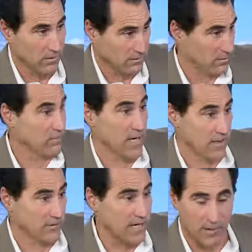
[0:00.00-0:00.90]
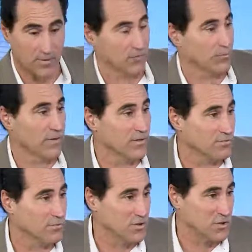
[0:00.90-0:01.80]
The United States, I mean, what
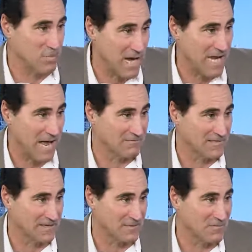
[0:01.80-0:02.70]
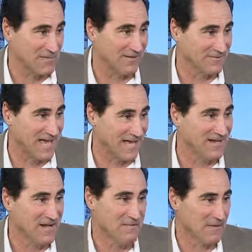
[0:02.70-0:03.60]
does Japan have to get themselves out?
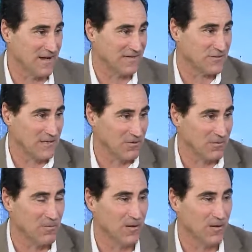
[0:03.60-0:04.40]
They've got zero.